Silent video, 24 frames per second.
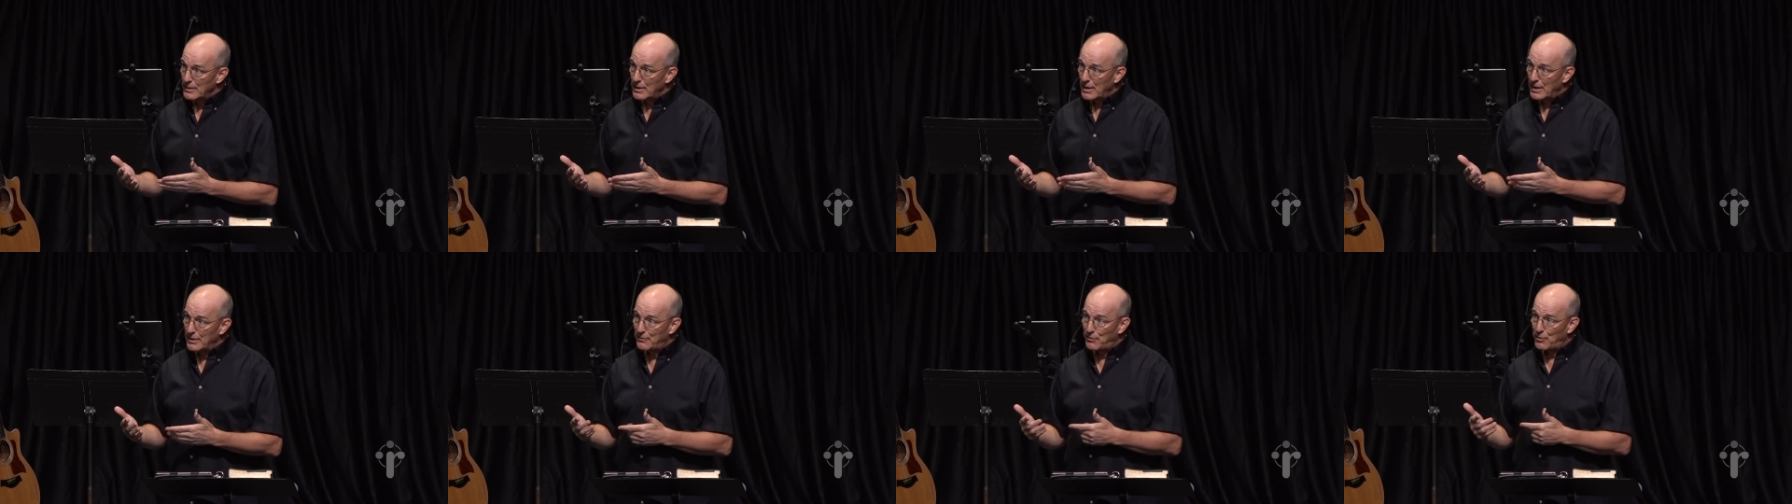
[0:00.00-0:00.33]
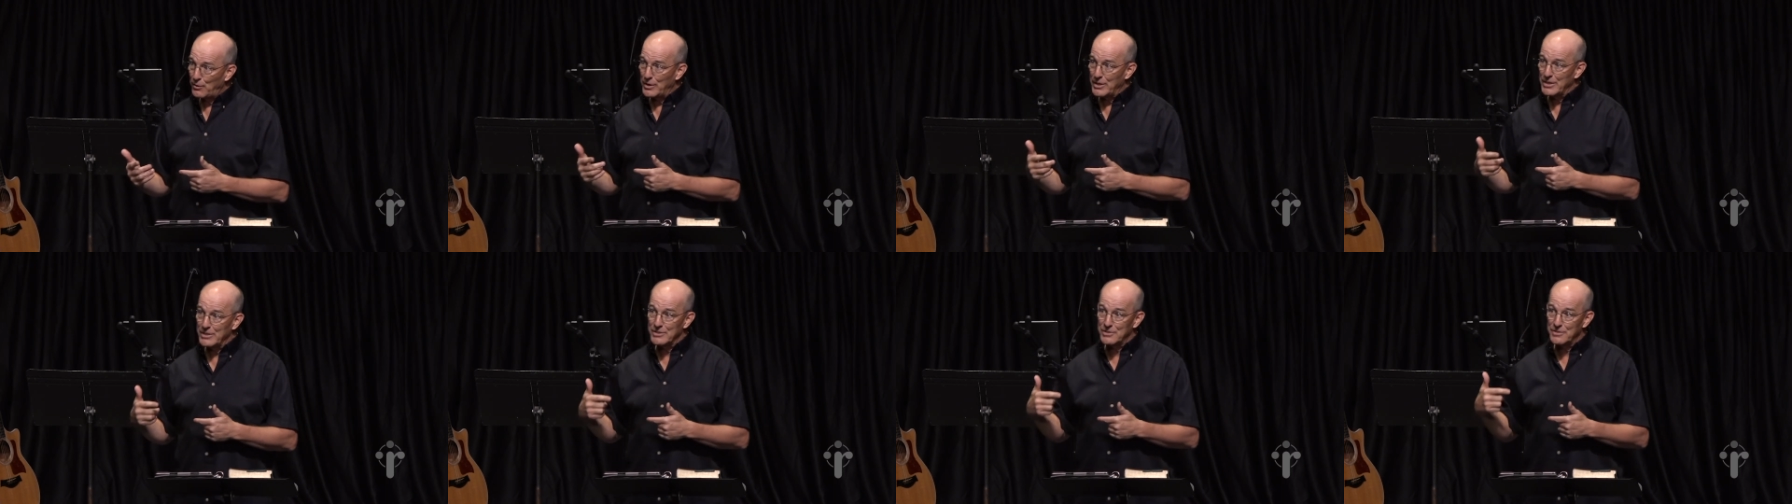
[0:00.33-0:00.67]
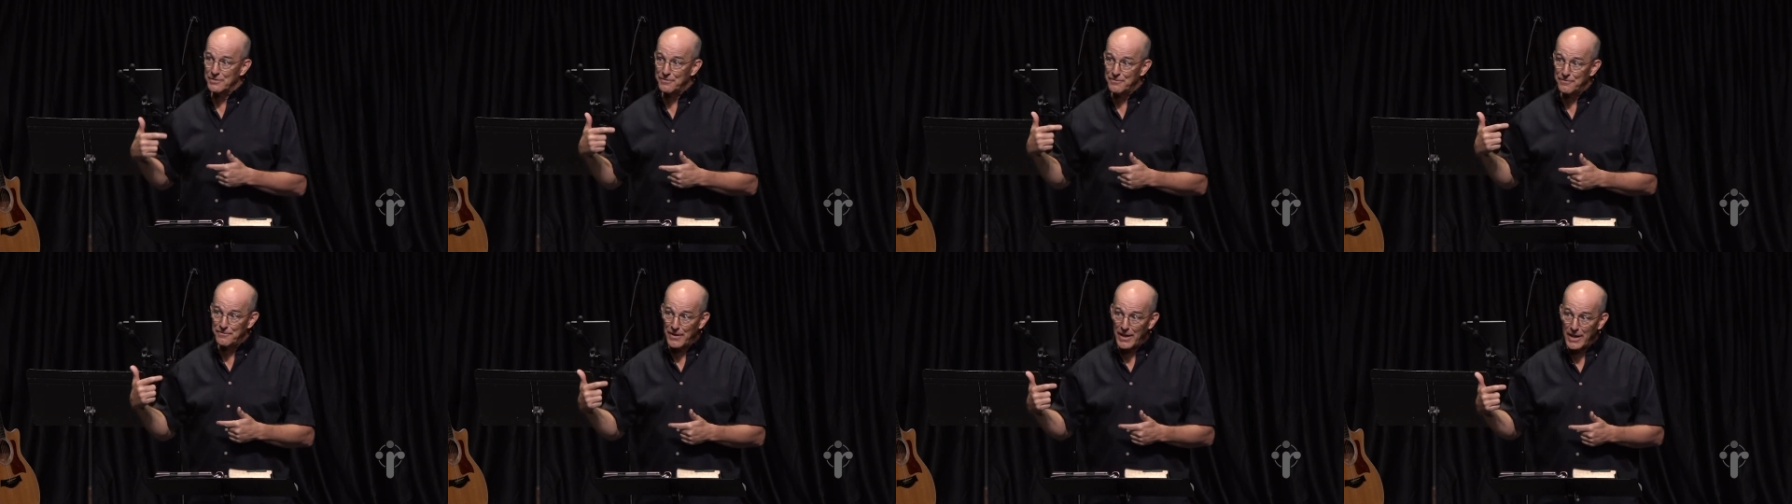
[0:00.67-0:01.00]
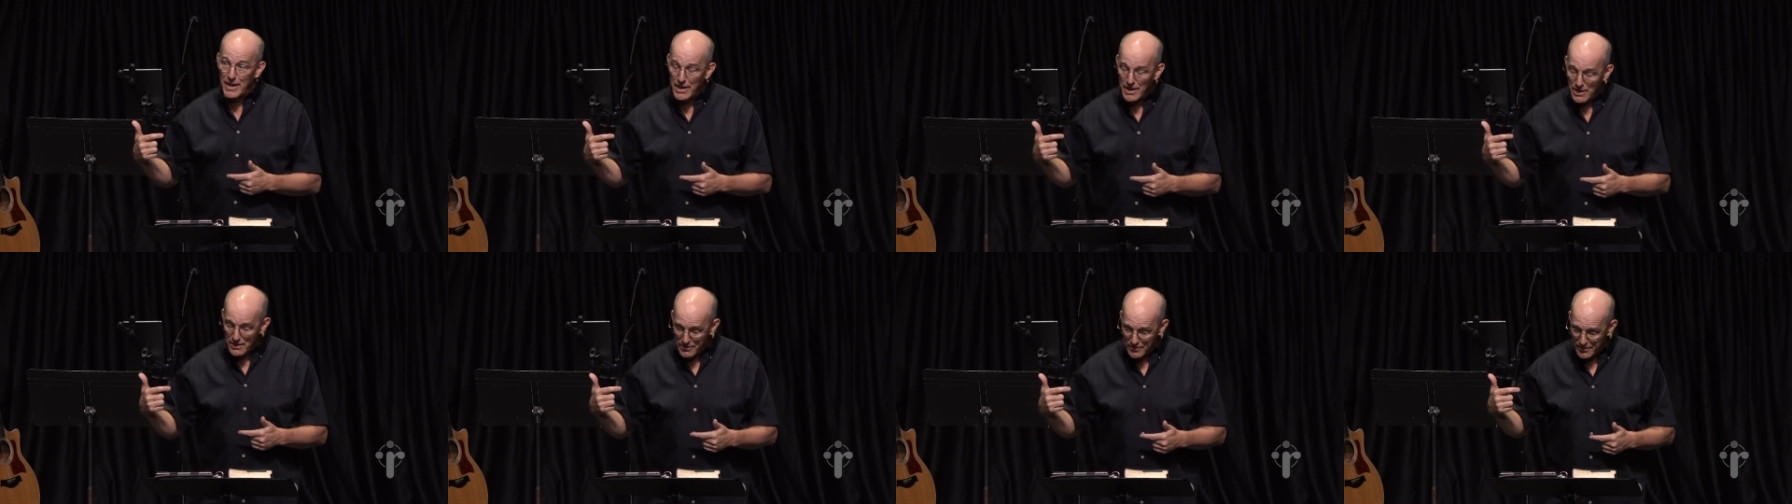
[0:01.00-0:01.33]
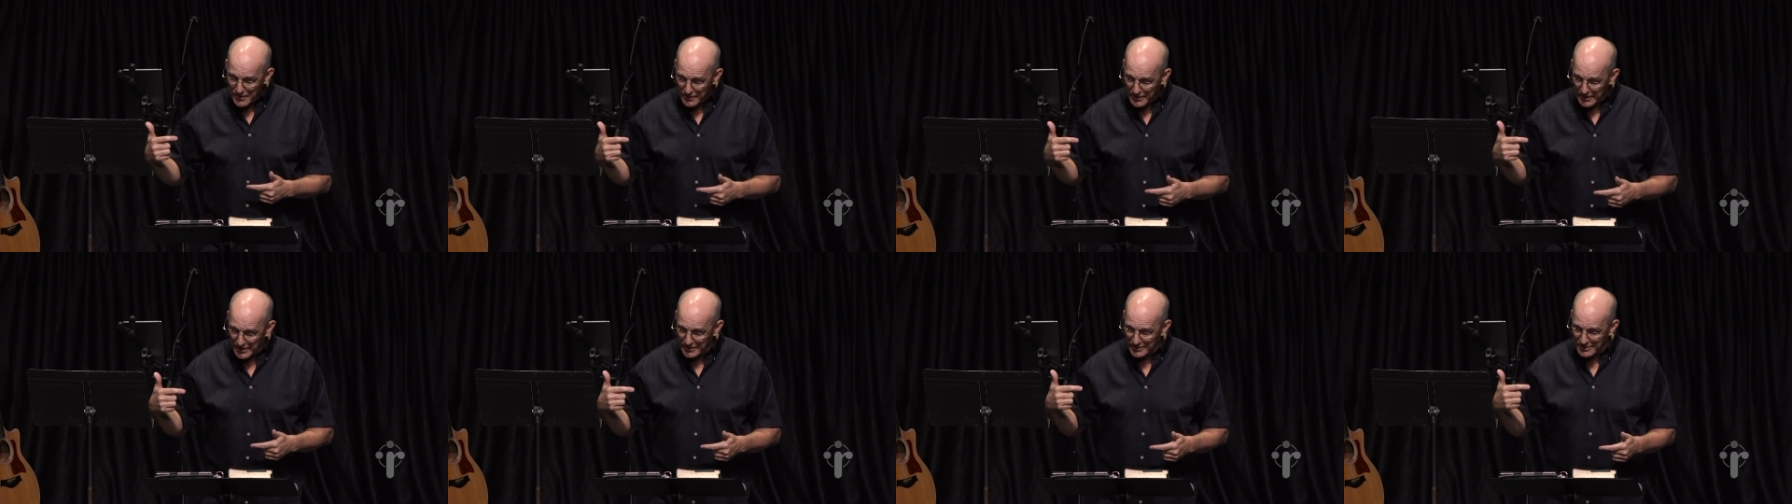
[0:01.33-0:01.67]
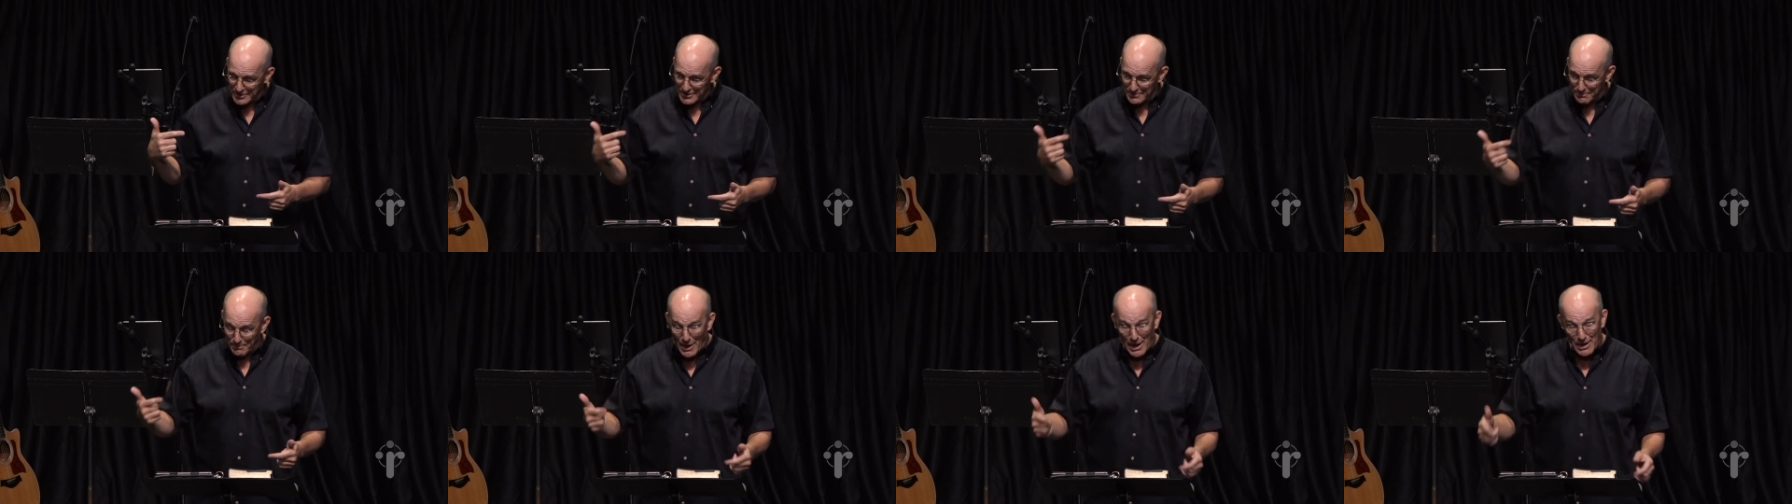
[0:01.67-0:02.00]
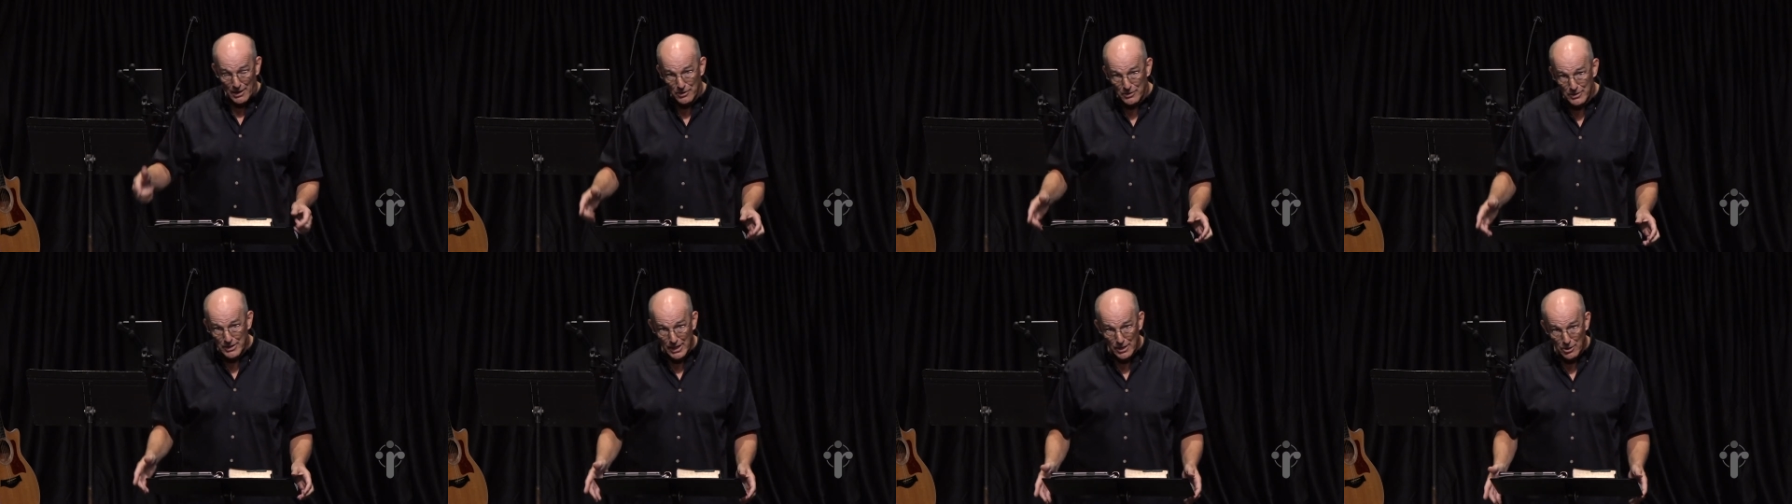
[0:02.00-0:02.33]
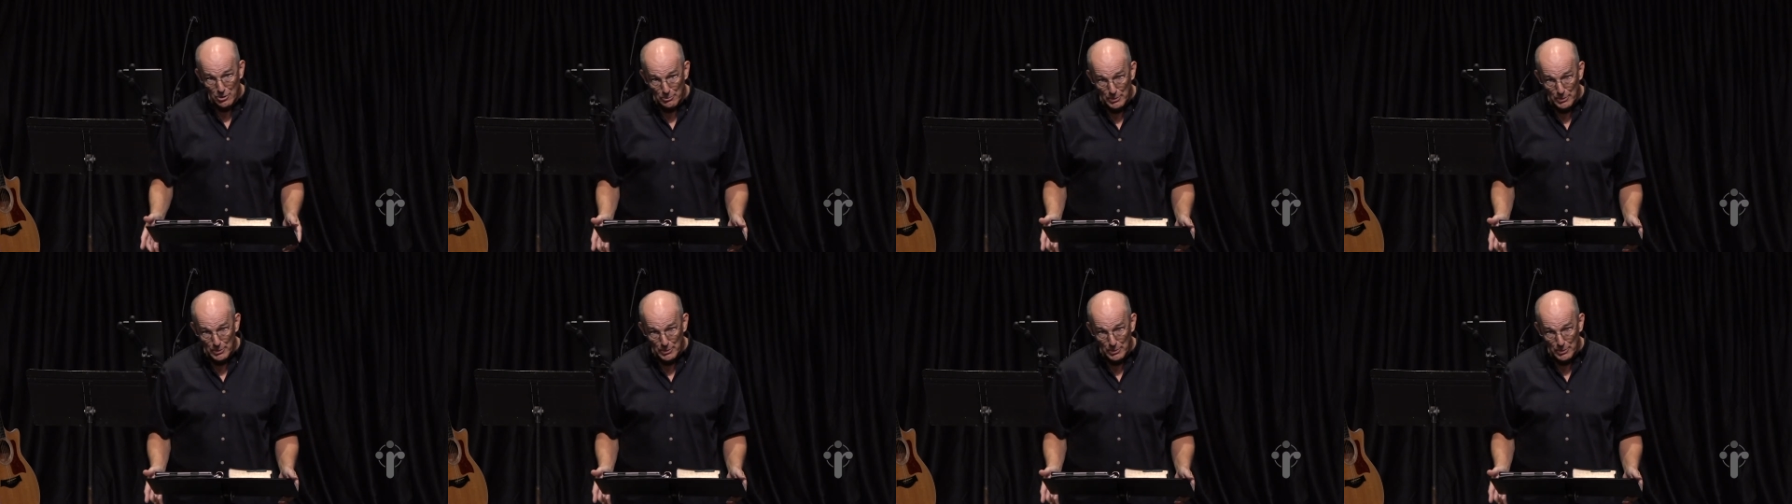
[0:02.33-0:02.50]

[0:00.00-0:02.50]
and for his faith that inspired that